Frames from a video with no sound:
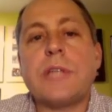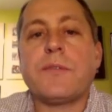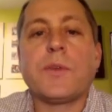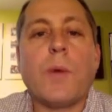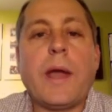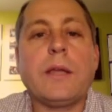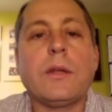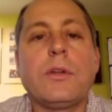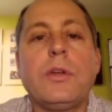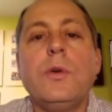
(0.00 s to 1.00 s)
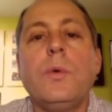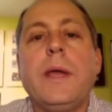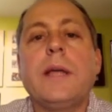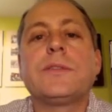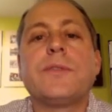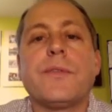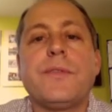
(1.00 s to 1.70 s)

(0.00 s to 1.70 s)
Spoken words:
have to wait 2 weeks for